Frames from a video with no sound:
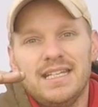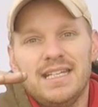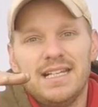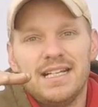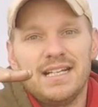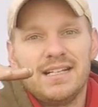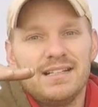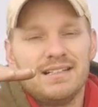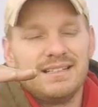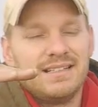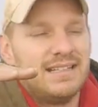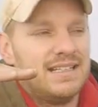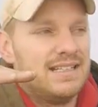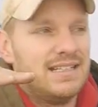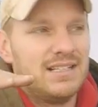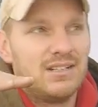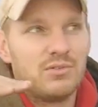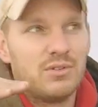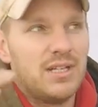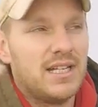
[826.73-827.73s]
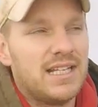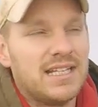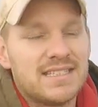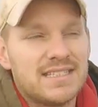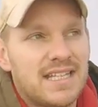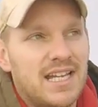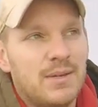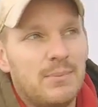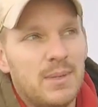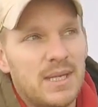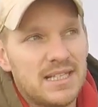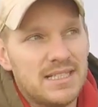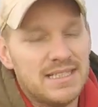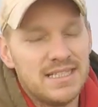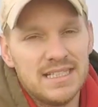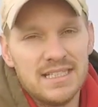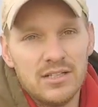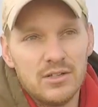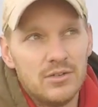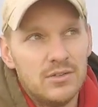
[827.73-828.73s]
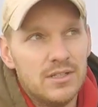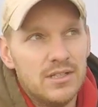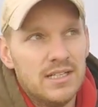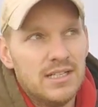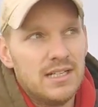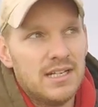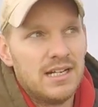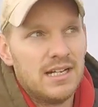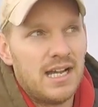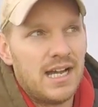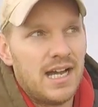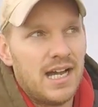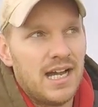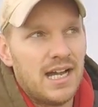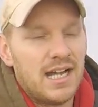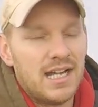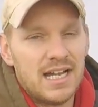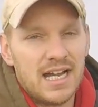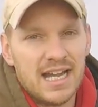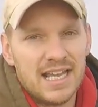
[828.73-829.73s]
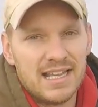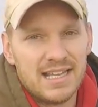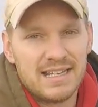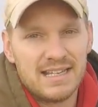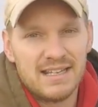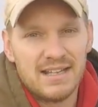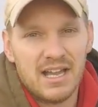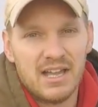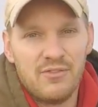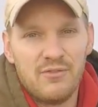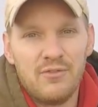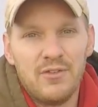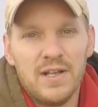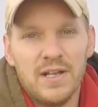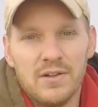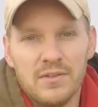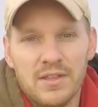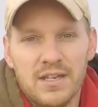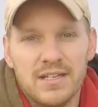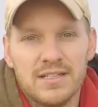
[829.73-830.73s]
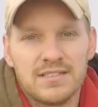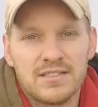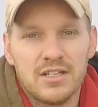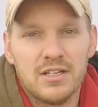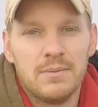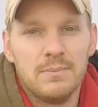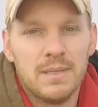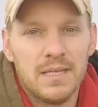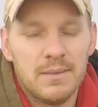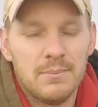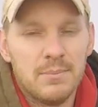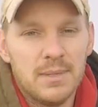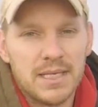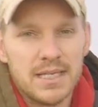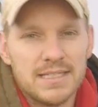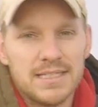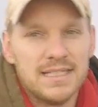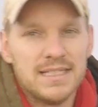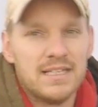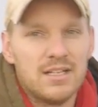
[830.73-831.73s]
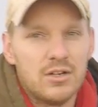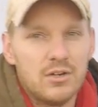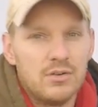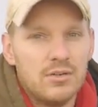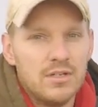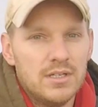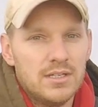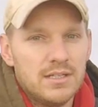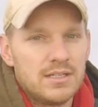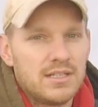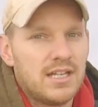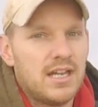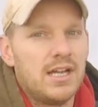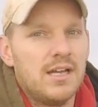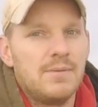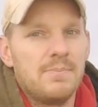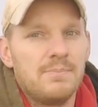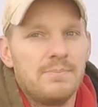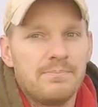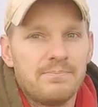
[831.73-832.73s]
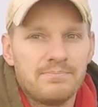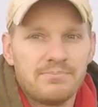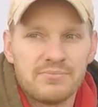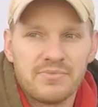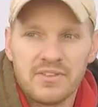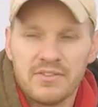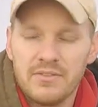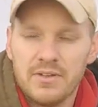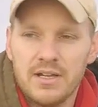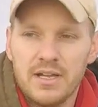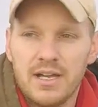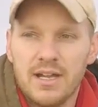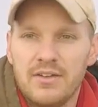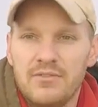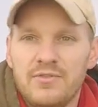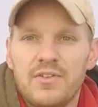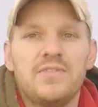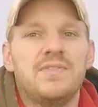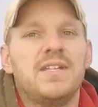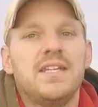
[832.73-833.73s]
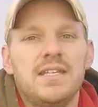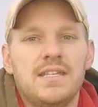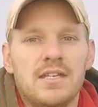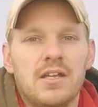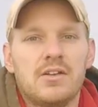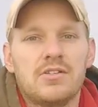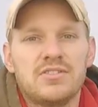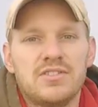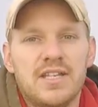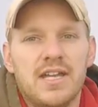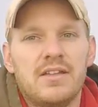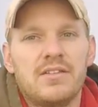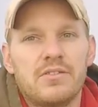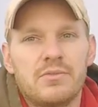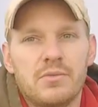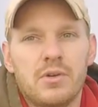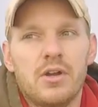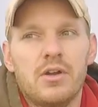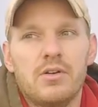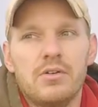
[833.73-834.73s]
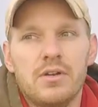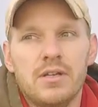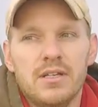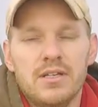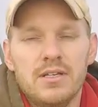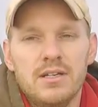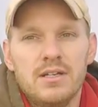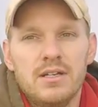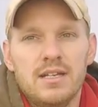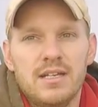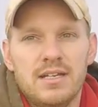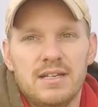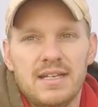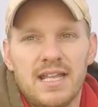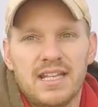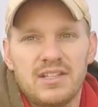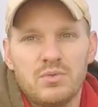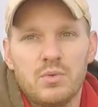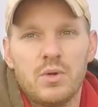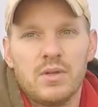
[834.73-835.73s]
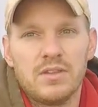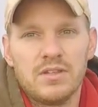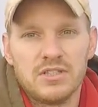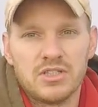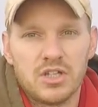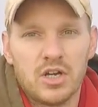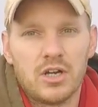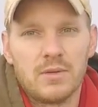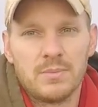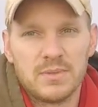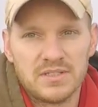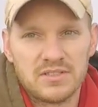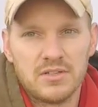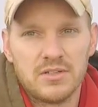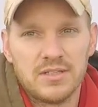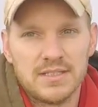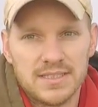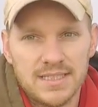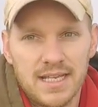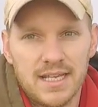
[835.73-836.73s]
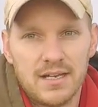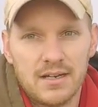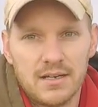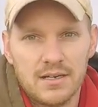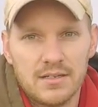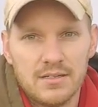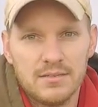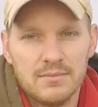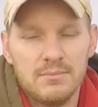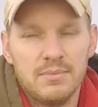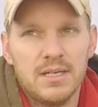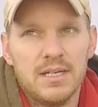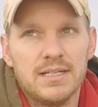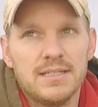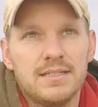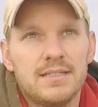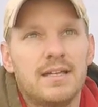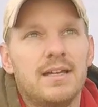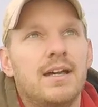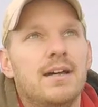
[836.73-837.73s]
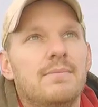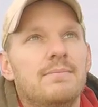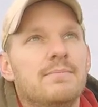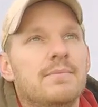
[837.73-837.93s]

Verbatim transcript: there. Really, it's not a big deal. Uh, I, I fear that it's going to be a big deal come uh, 15 years down the road, and that's where the tarp is going to tear. But um,